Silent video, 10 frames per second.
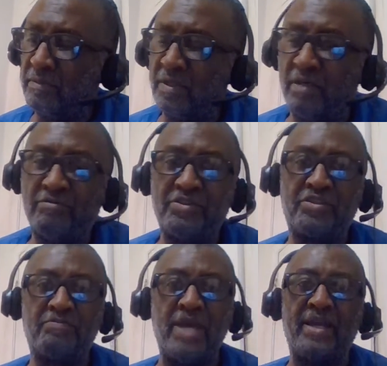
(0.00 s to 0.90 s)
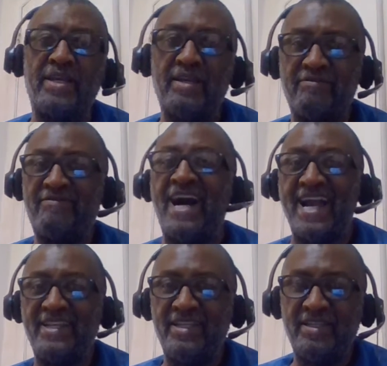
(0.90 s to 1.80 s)
of respect and
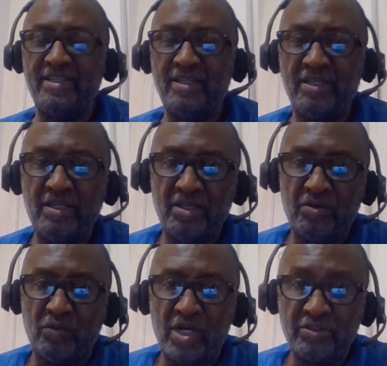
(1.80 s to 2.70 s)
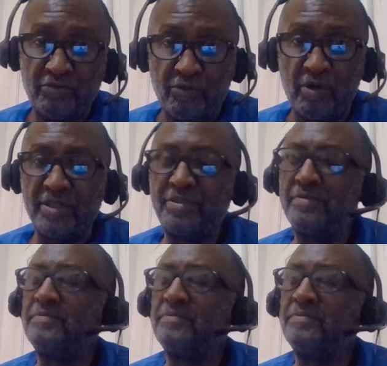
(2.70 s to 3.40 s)
finding one's voice,